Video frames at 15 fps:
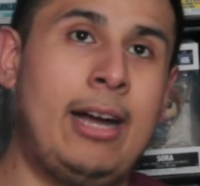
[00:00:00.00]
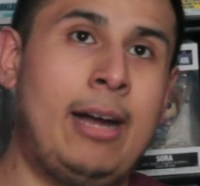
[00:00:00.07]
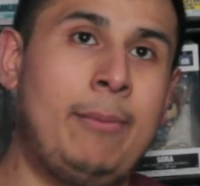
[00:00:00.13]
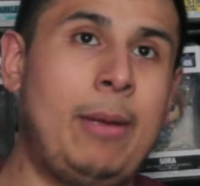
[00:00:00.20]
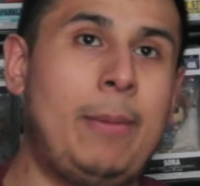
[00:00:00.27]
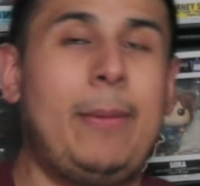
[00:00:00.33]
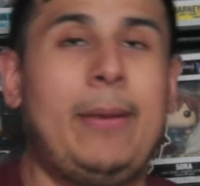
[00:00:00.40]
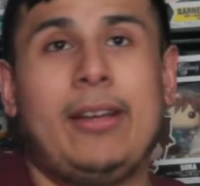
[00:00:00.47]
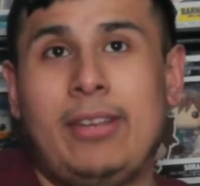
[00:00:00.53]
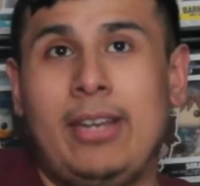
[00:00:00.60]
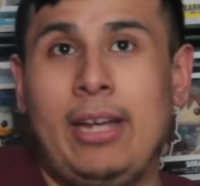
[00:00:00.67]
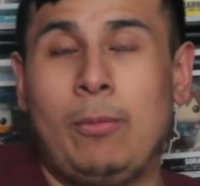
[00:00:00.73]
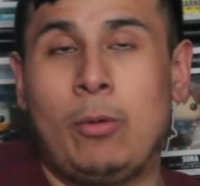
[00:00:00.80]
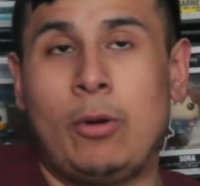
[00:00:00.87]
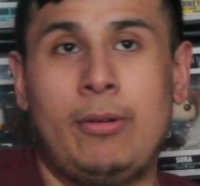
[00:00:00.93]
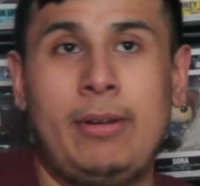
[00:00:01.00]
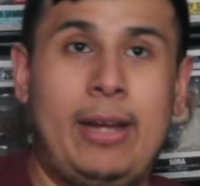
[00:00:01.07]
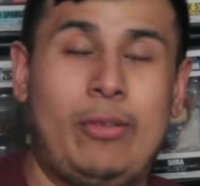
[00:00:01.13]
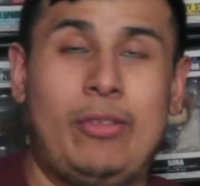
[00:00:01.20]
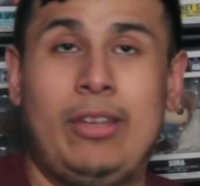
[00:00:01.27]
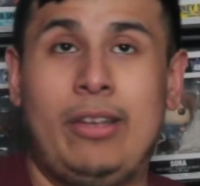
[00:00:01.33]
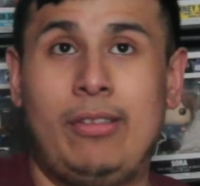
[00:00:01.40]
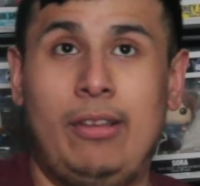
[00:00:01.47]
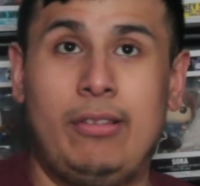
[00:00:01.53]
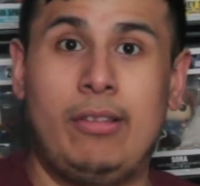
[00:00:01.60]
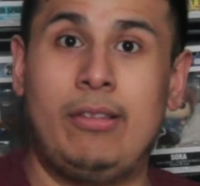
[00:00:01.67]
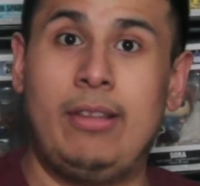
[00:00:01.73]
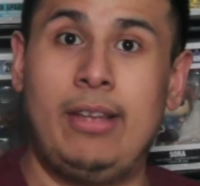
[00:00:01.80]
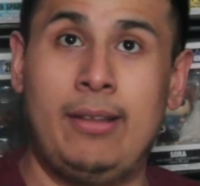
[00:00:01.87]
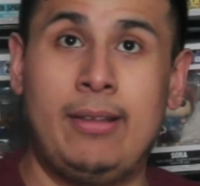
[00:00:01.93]
Maybe because, again, we're now six
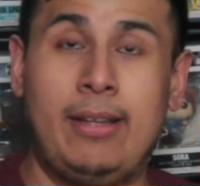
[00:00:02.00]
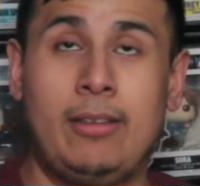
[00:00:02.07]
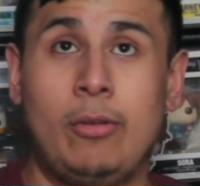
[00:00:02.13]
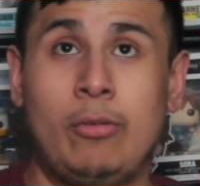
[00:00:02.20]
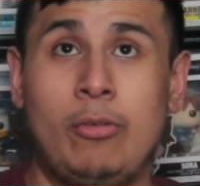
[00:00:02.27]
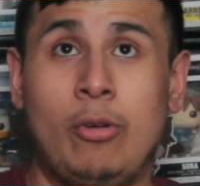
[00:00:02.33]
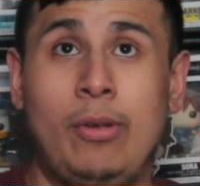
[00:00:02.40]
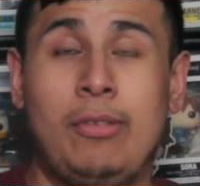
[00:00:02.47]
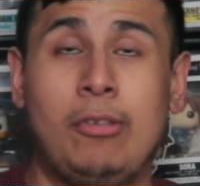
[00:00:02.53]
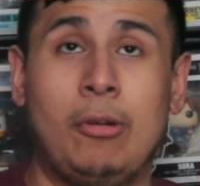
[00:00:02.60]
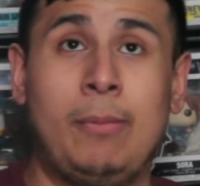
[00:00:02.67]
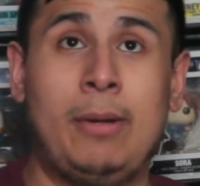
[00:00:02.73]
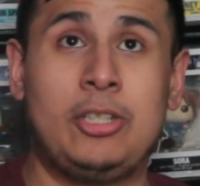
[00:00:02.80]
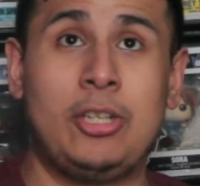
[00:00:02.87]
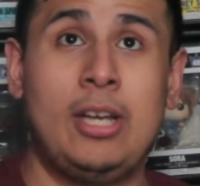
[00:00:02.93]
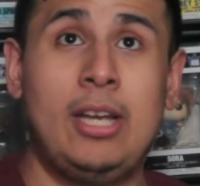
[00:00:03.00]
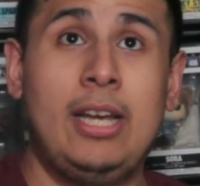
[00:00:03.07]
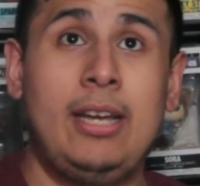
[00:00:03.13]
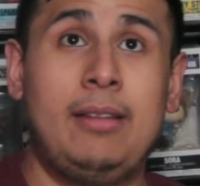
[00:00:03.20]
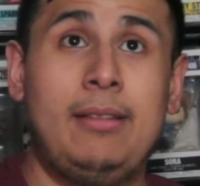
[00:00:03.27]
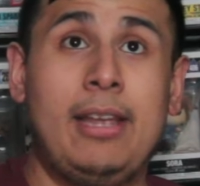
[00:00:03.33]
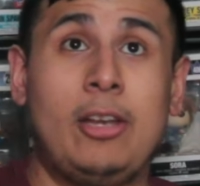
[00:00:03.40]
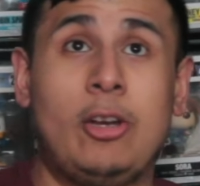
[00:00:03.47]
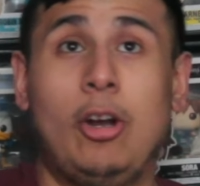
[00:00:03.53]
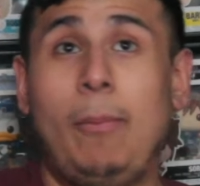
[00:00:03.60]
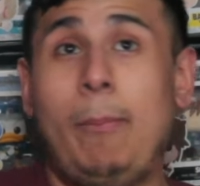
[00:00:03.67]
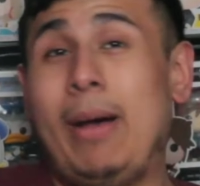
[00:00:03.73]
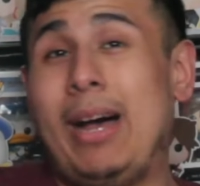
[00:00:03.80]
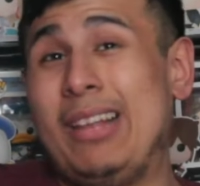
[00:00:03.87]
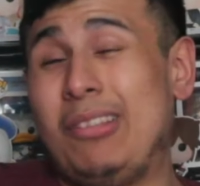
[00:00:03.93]
seasons in, like there's only so much they could
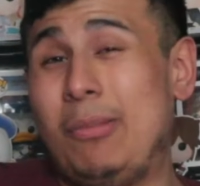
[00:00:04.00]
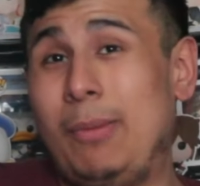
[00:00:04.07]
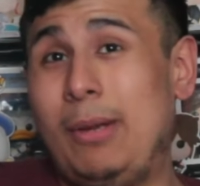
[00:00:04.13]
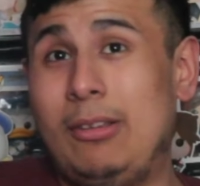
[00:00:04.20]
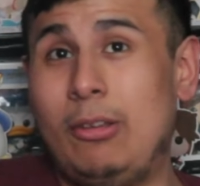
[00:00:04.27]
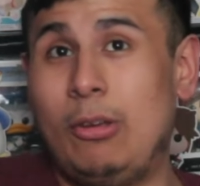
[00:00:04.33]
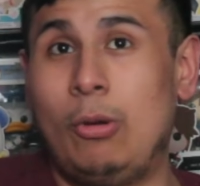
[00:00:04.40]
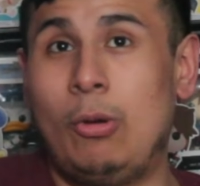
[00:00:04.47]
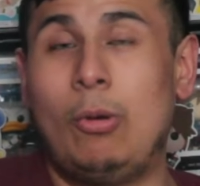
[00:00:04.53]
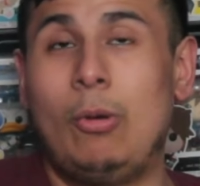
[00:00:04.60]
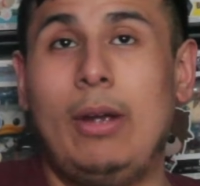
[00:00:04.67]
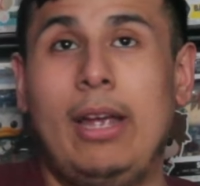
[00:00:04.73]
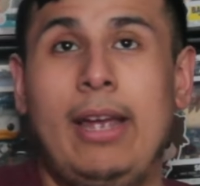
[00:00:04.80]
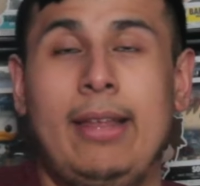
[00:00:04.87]
possibly do.